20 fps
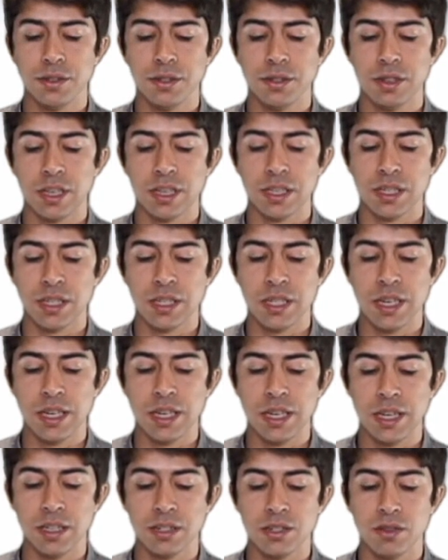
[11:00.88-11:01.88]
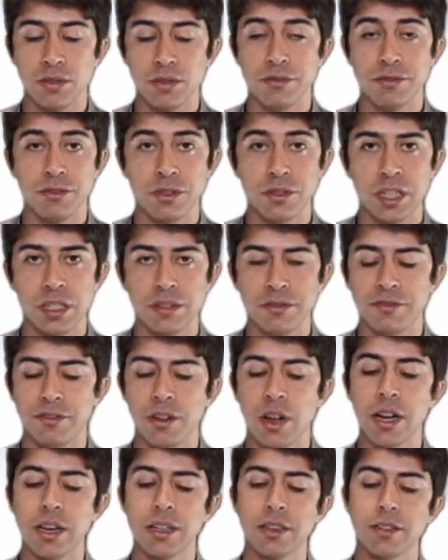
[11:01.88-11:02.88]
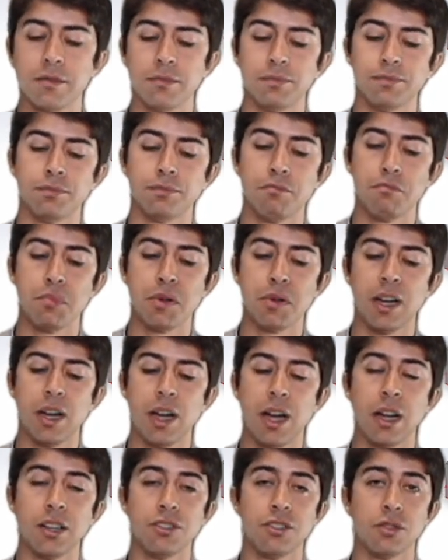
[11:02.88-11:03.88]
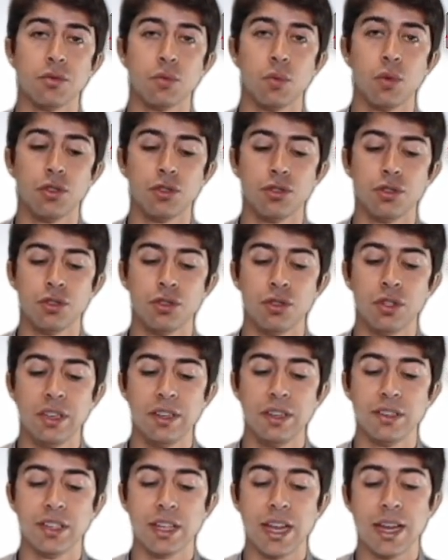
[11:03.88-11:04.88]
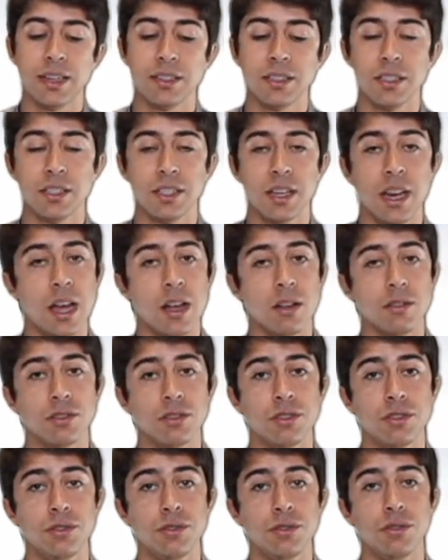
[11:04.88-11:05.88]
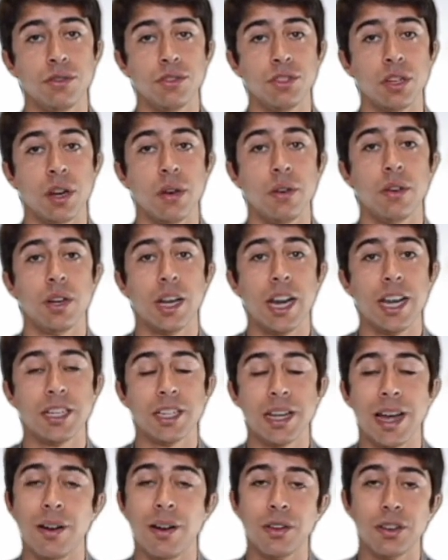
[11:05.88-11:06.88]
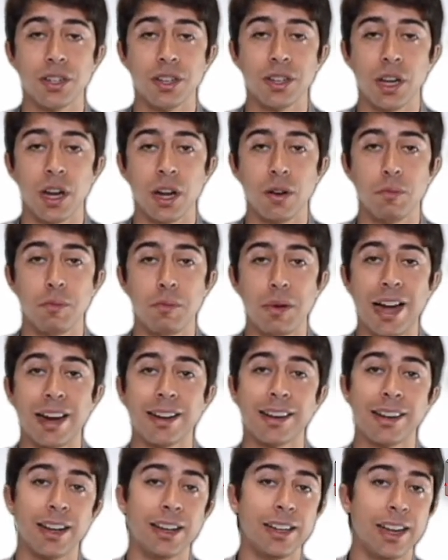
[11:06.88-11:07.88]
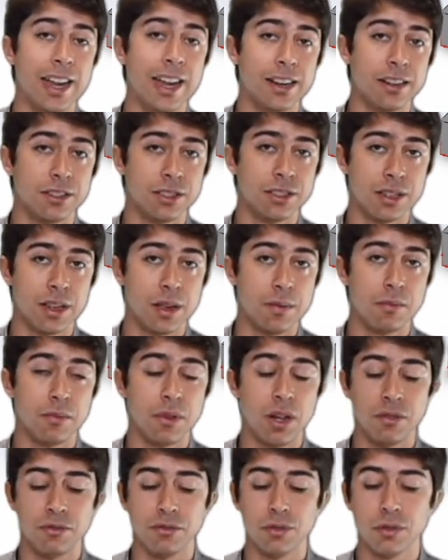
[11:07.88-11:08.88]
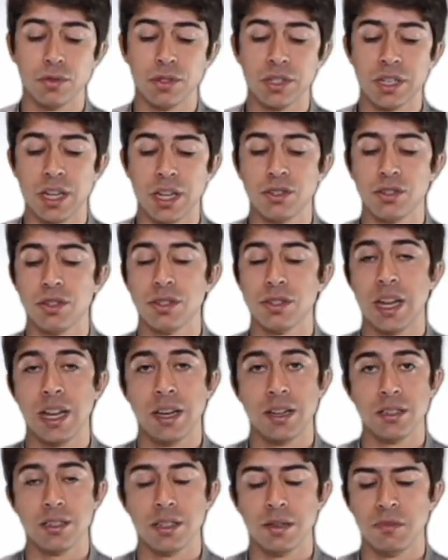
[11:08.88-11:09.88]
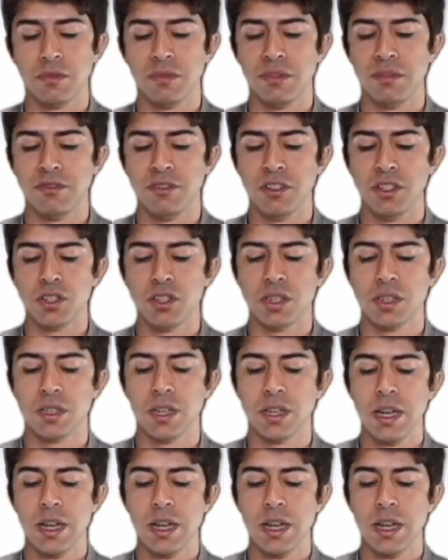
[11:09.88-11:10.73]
can see it is not fully defined, but I just want to leave it as is now to show you later how you can go back and edit some of your sketches, edit some of the features.